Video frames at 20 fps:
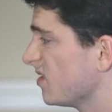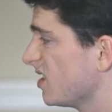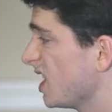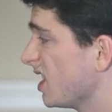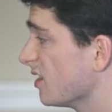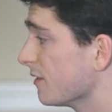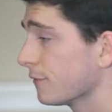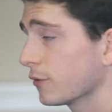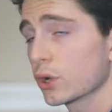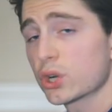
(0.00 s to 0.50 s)

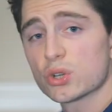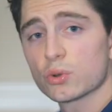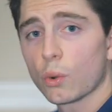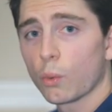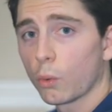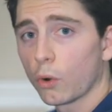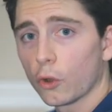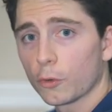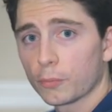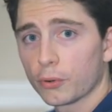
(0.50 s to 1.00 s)
in the virtual
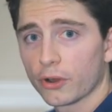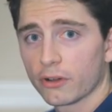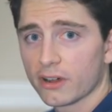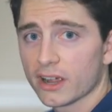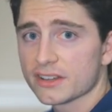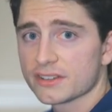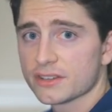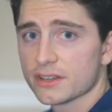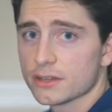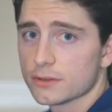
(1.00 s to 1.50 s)
world
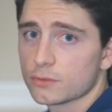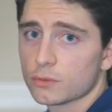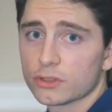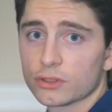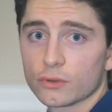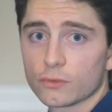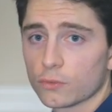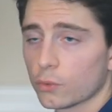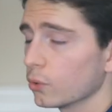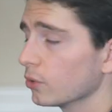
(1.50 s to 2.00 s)
progresses, what
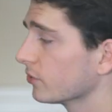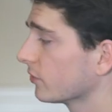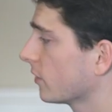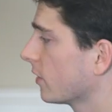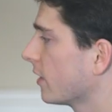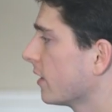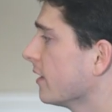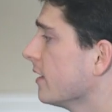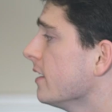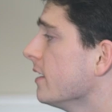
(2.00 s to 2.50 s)
the rules
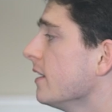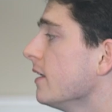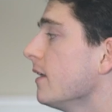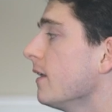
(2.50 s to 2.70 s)
are.